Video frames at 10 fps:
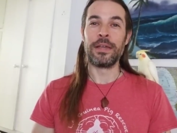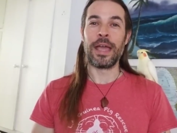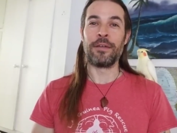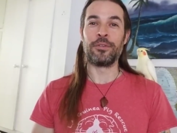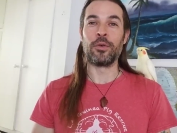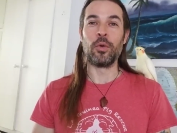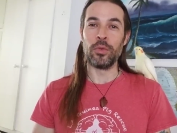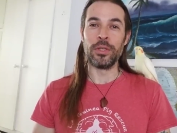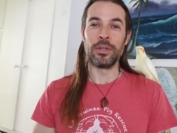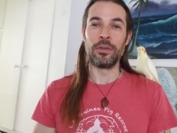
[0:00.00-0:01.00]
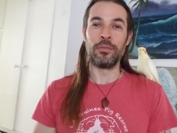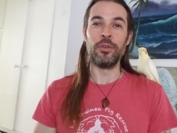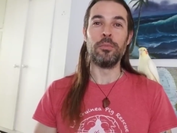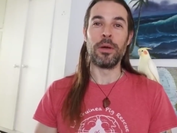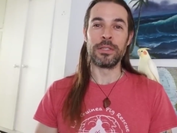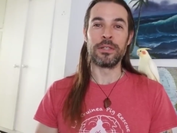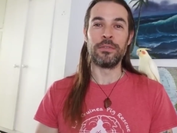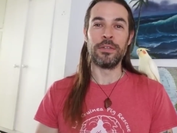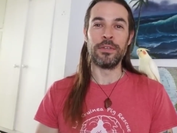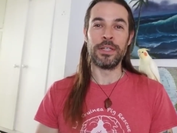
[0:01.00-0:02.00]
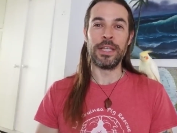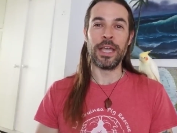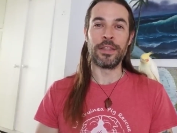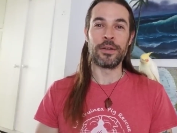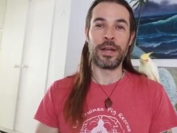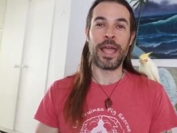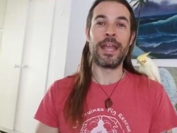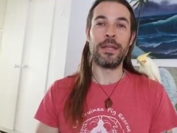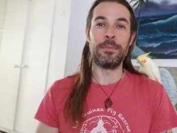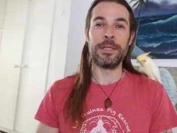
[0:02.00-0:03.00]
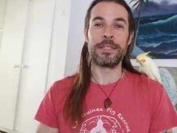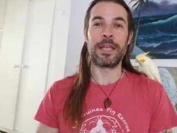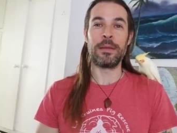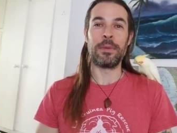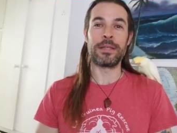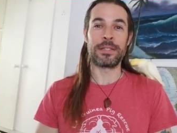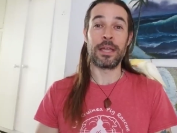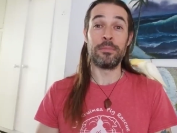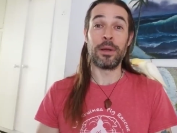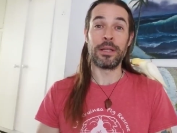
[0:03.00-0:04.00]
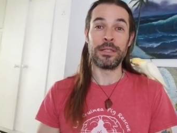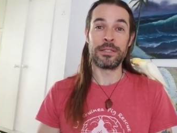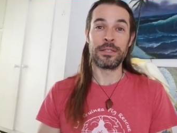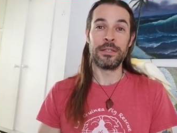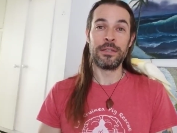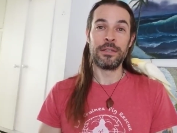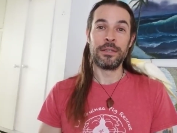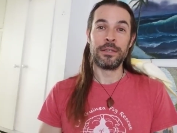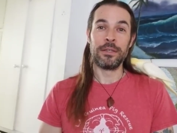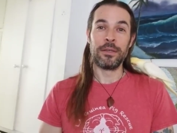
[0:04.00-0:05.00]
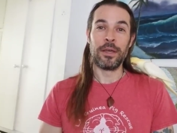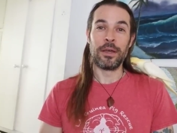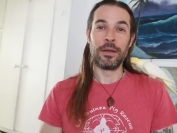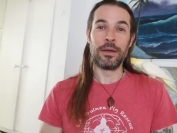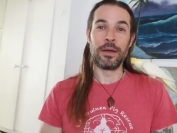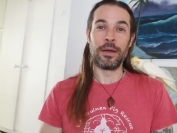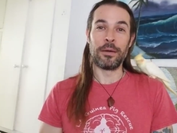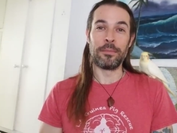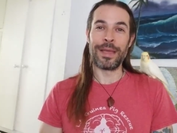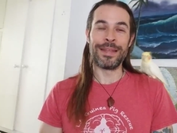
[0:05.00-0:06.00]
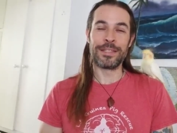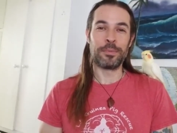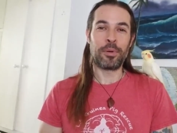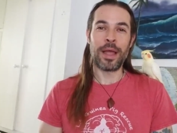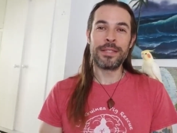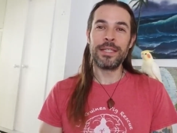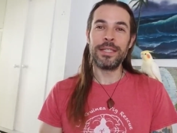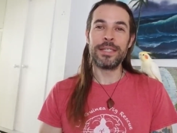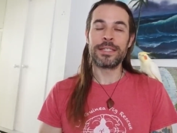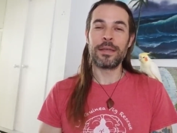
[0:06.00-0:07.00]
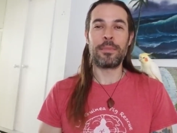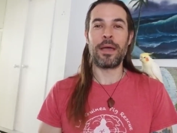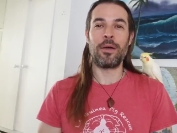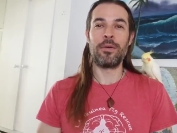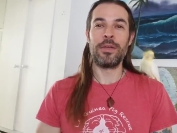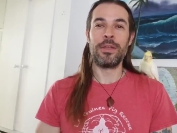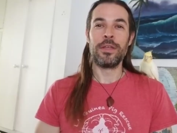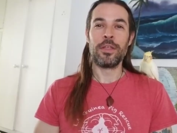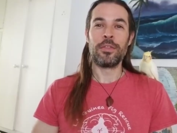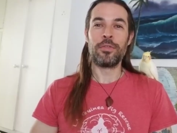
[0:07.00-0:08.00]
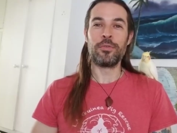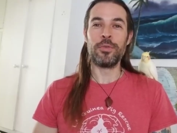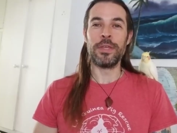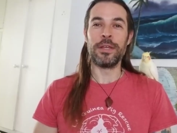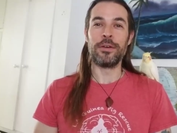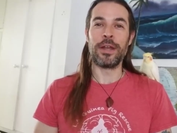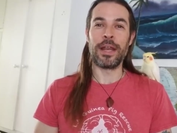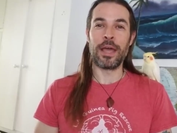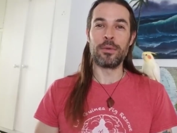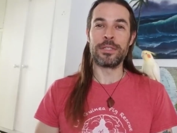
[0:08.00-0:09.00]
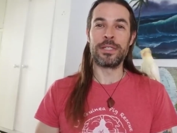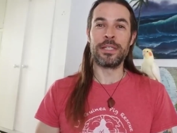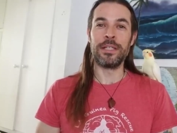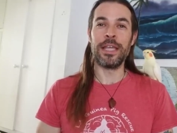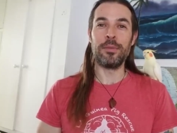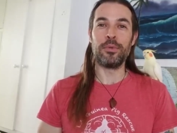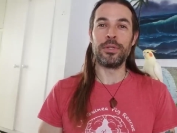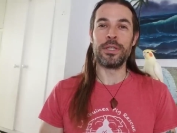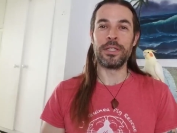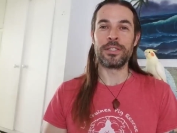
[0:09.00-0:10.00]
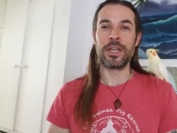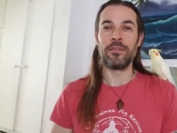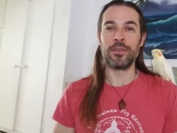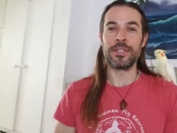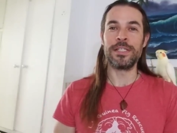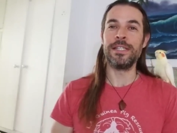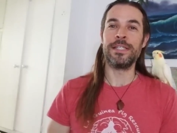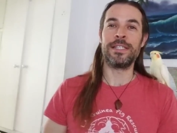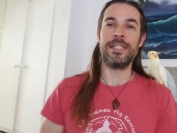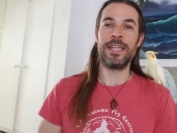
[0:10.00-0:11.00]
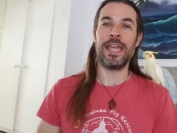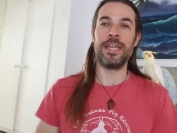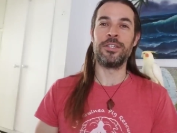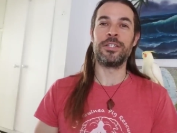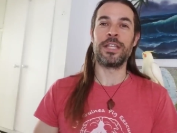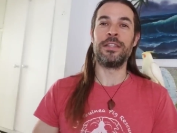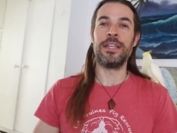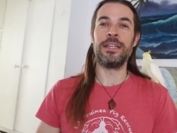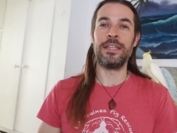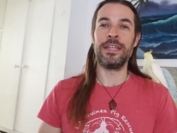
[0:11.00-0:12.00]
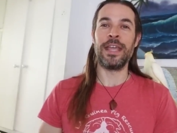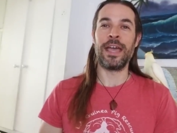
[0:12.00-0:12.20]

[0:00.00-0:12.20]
after only a few months of living together and had to be side by side buddies. Um, and surprisingly, somehow, through the internet, I was still able to discover C&C cages, and they did